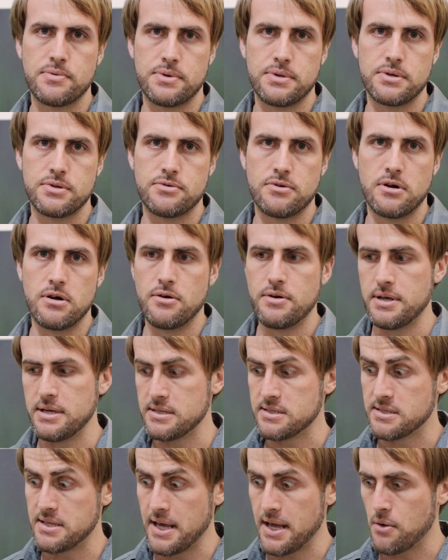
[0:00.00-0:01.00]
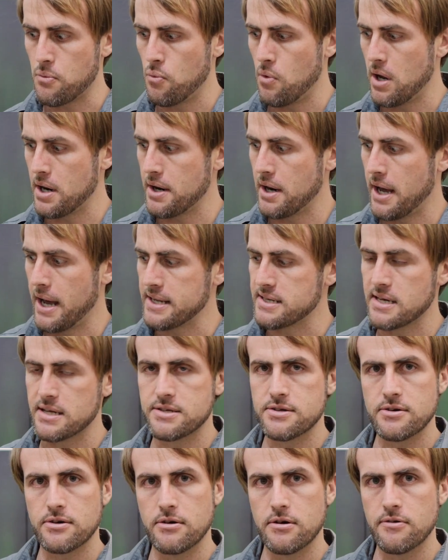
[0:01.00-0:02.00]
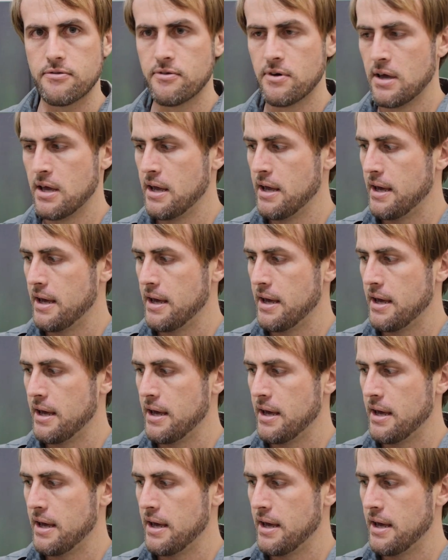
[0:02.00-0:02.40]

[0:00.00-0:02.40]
with the drone, is that one night I took off